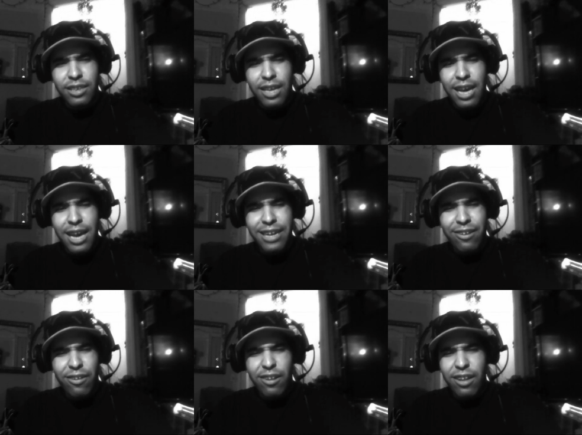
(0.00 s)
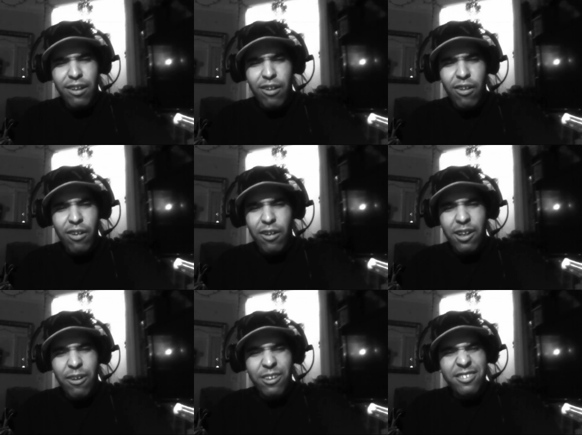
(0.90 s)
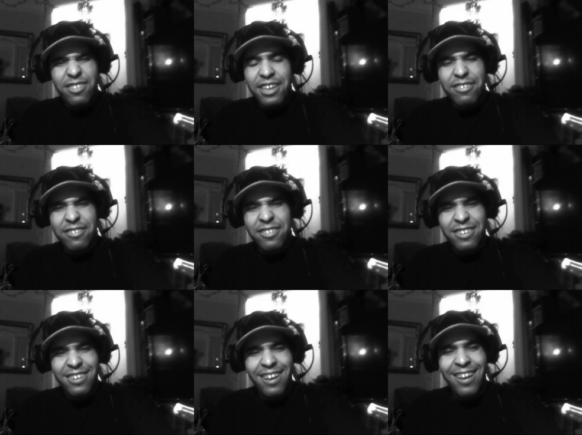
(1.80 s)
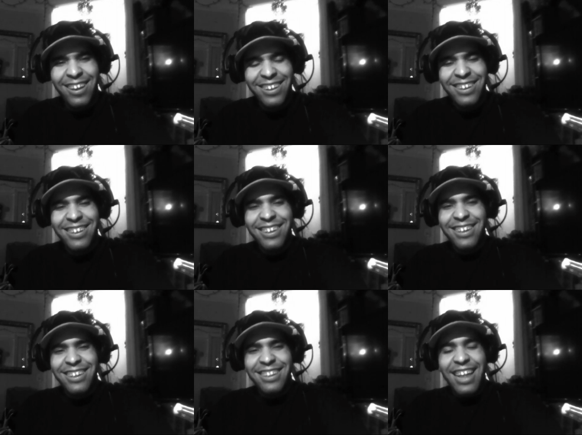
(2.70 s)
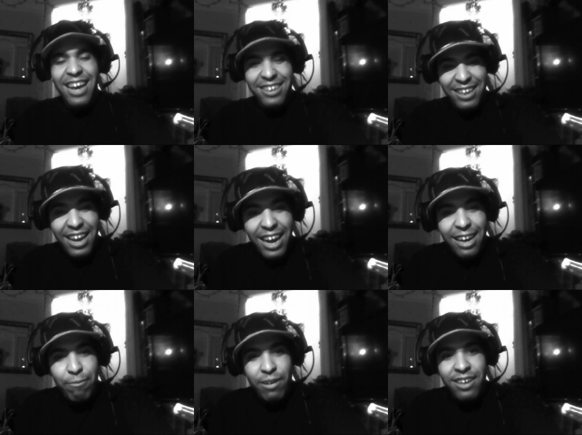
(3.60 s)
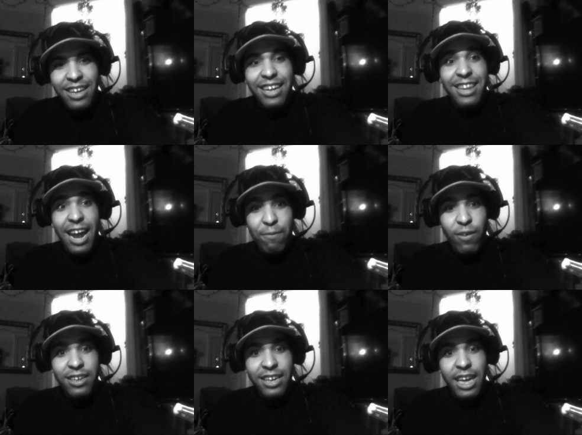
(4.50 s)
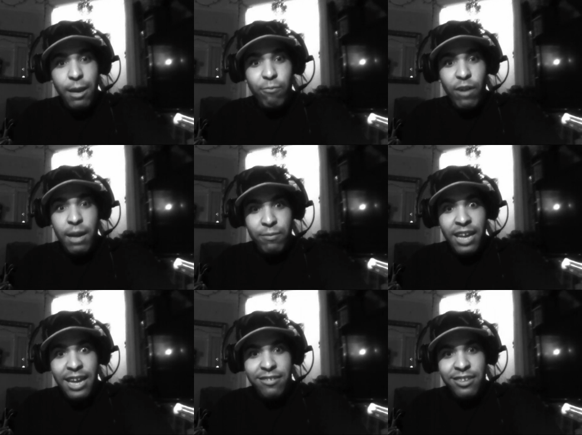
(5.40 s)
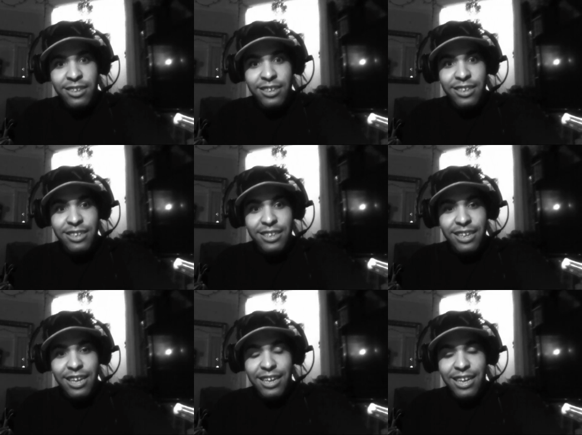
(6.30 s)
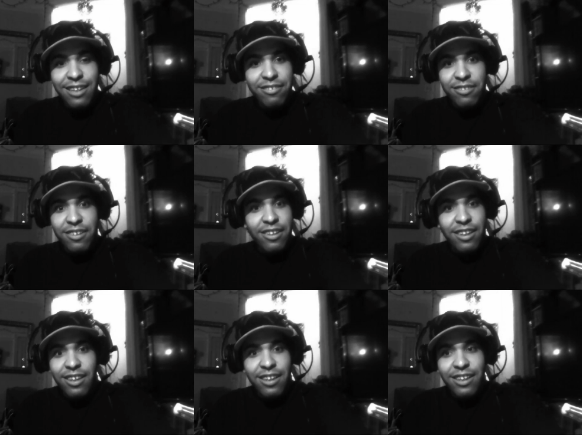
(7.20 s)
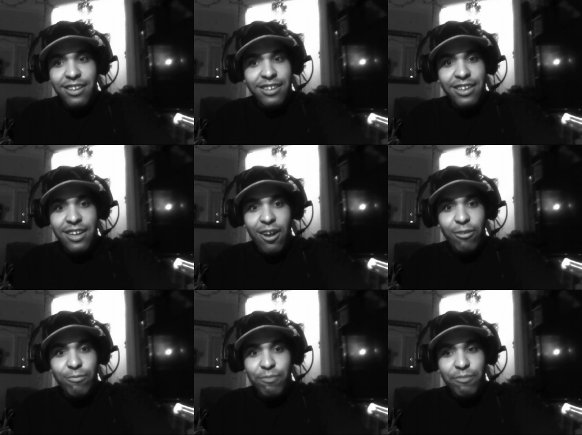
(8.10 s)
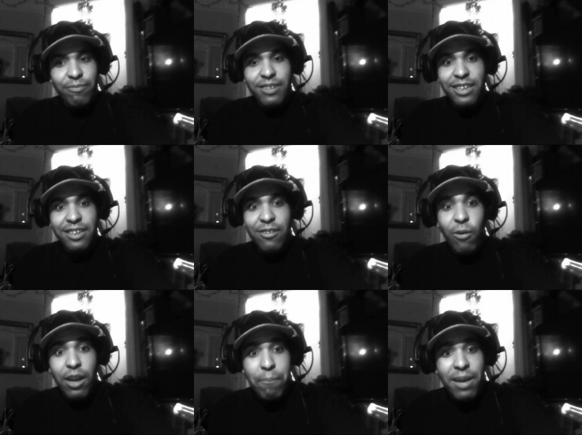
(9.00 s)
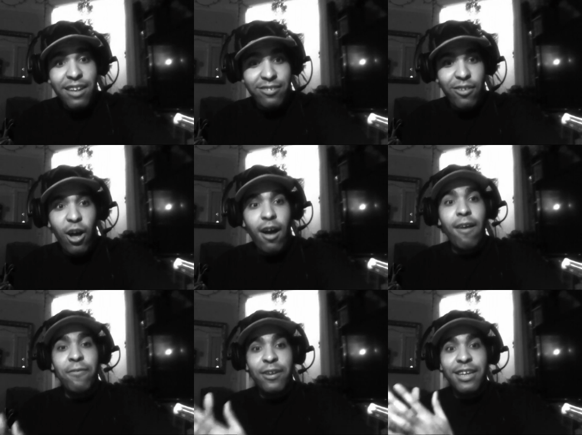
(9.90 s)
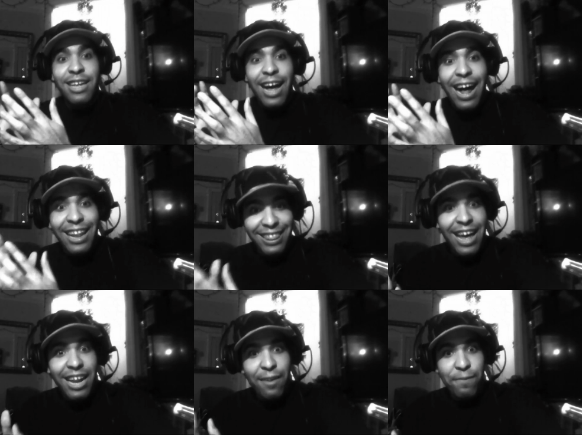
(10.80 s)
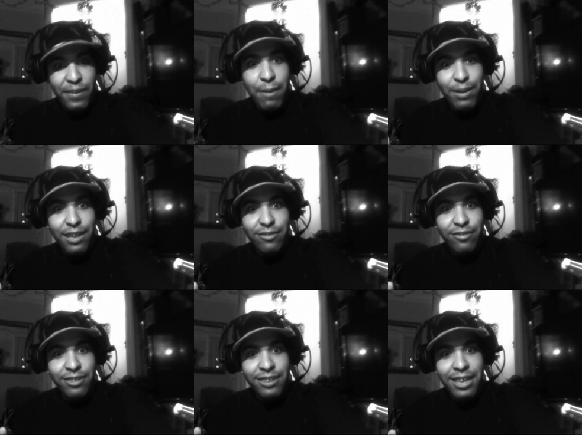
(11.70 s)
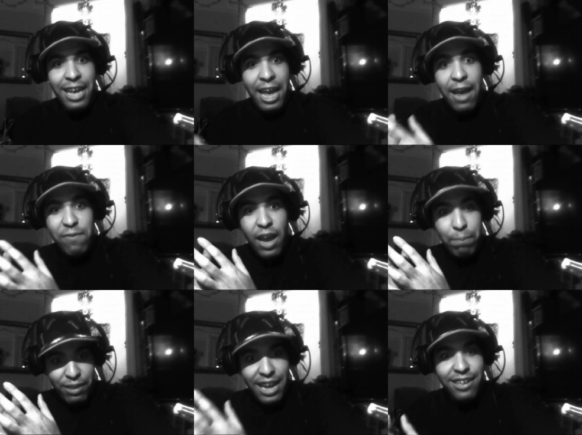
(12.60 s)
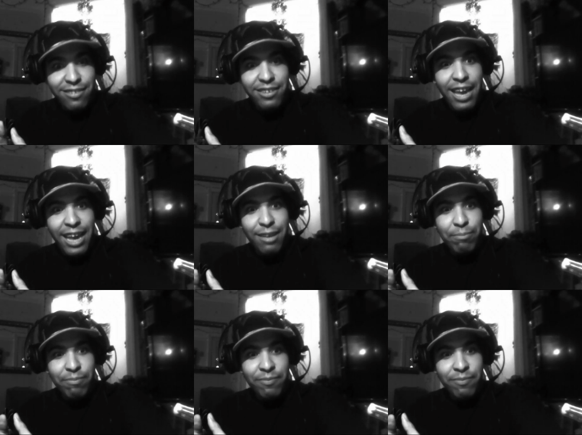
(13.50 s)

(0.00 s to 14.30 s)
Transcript: and all I say is, that game, that fucking game, Rape Date, is, you know, gonna piss off a lot of feminists. If I play this game,